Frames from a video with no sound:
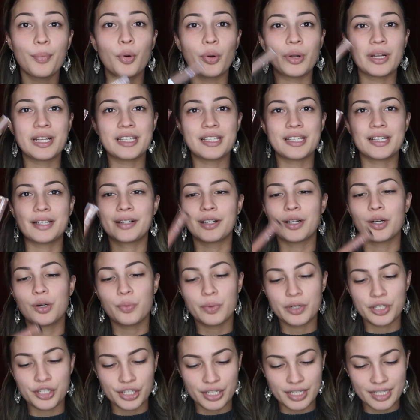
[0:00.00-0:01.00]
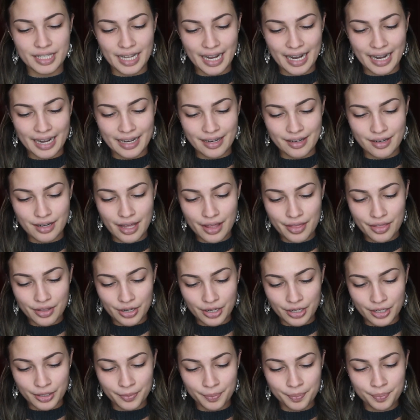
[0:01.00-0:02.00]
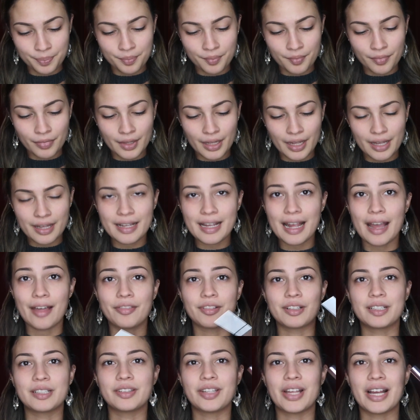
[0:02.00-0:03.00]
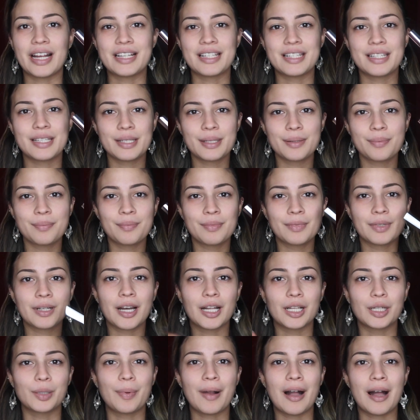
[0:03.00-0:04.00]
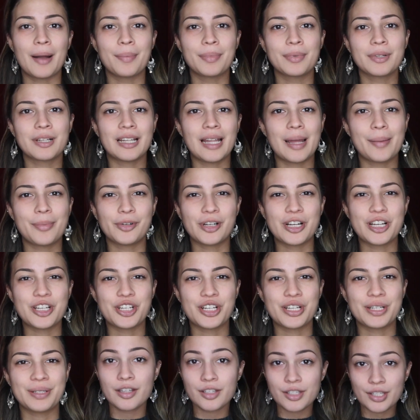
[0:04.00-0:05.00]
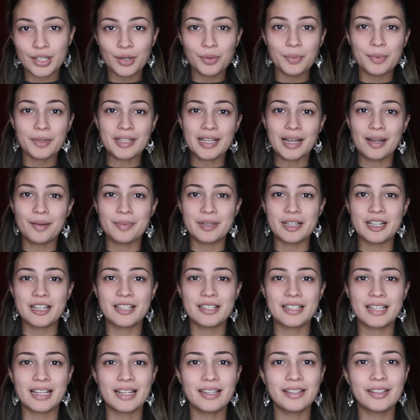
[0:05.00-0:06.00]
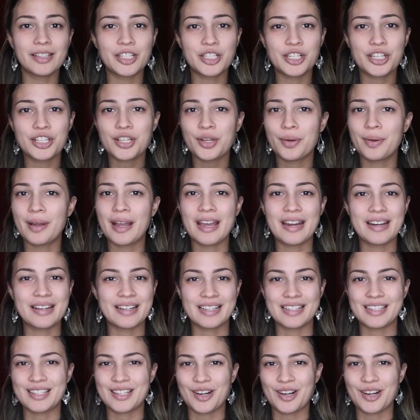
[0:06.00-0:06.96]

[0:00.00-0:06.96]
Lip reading: 0.0, which is another Kathleenlights Colourpop collaboration. So with that being said, let's just go ahead and get